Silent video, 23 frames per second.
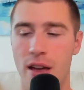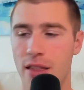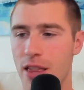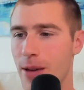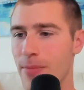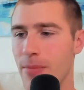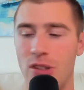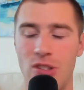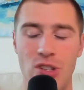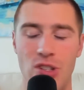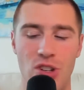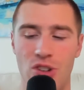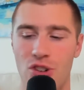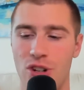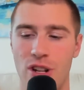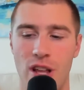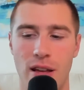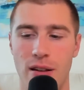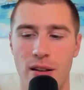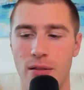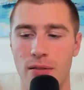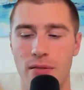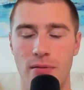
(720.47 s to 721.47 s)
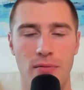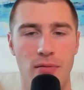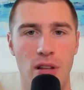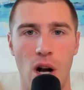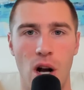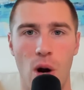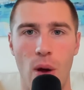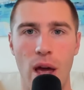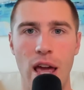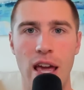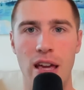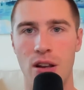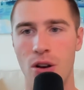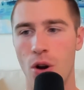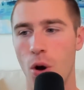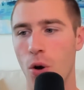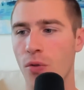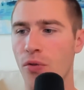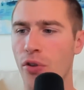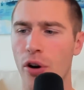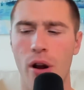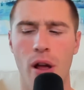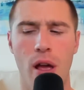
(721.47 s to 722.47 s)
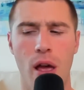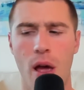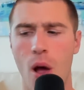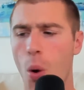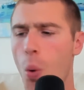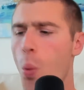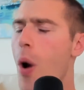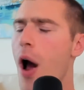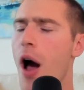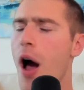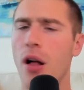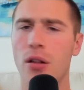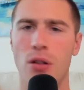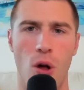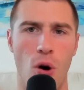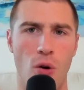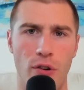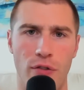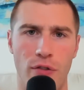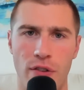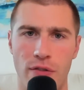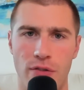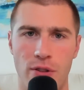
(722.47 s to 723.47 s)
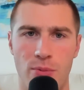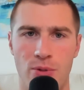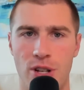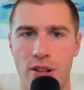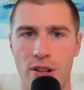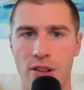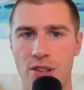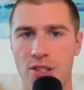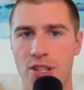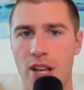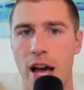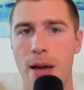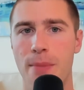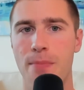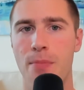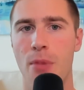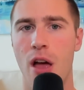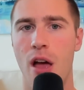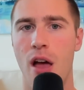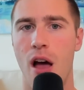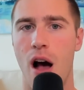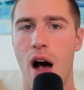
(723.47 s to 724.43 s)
That means he should hit, you know, 8 and over, well over 50% of the time.